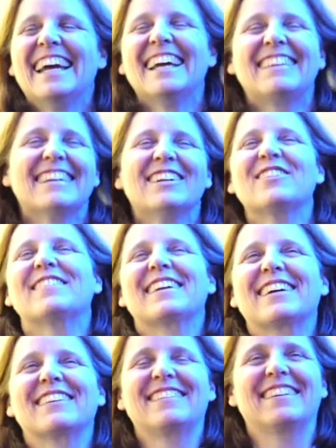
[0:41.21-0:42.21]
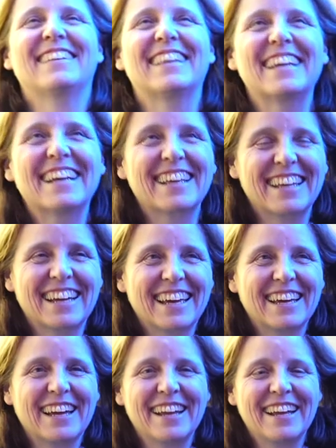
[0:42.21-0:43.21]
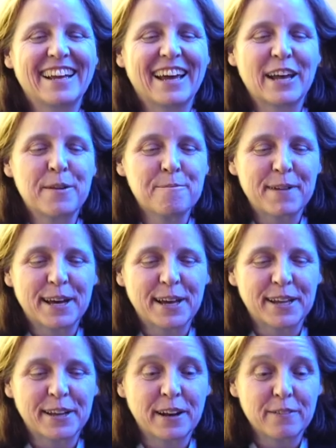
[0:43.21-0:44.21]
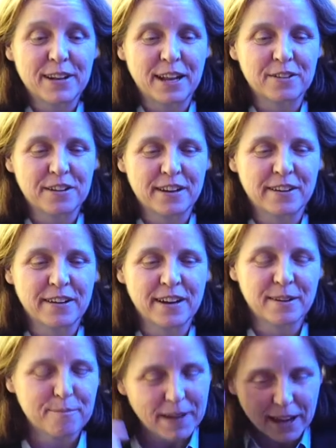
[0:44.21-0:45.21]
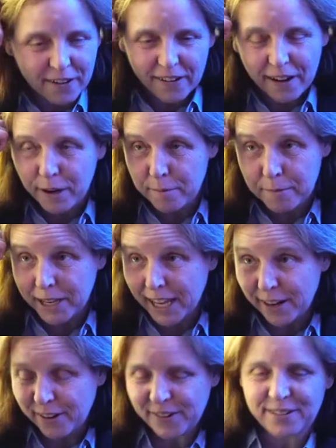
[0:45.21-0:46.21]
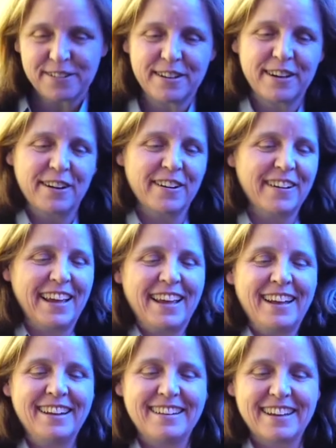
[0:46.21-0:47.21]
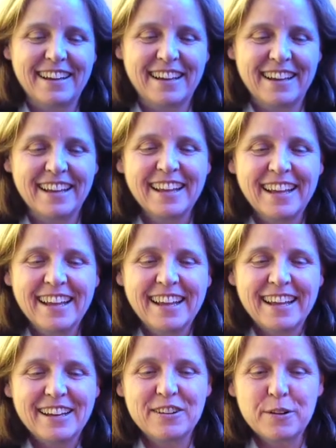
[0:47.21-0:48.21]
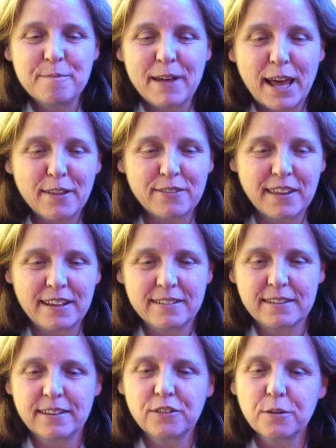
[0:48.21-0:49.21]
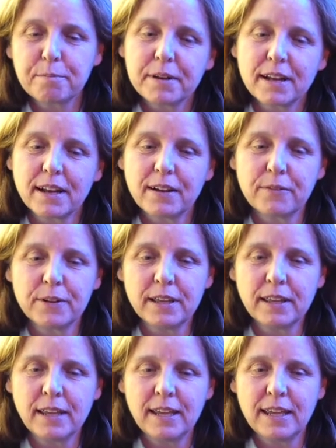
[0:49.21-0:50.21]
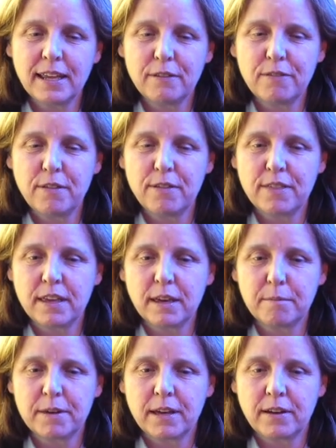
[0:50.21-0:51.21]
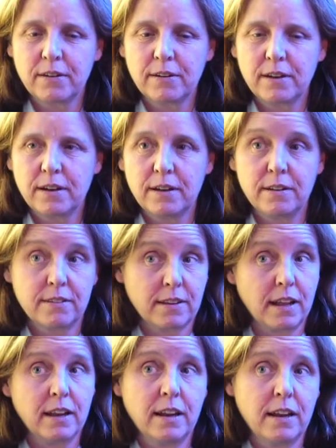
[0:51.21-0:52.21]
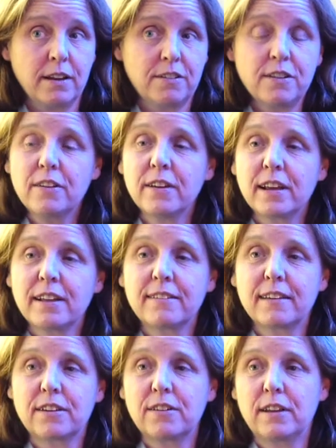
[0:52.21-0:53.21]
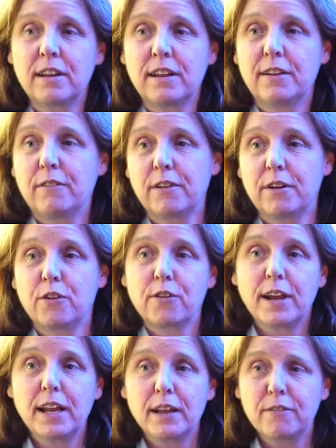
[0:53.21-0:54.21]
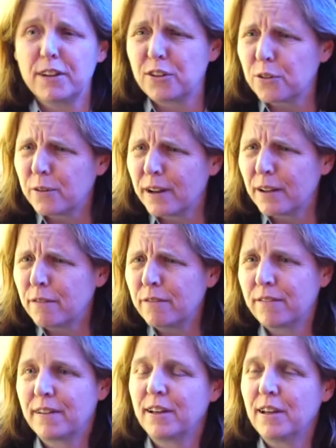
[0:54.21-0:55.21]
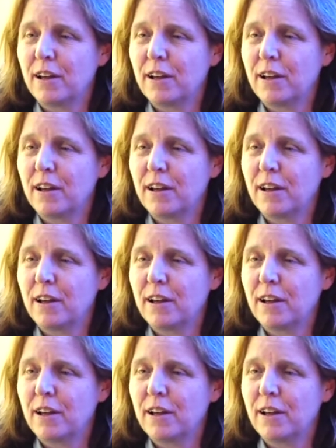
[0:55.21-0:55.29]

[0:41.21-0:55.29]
It's interesting because you think like I I'm uh, you know I have an engineering background. I'm a mechanical engineer and. Uh, you know, math, science, etc. But really, if you think about design and engineering, it's actually a very creative, intuitive,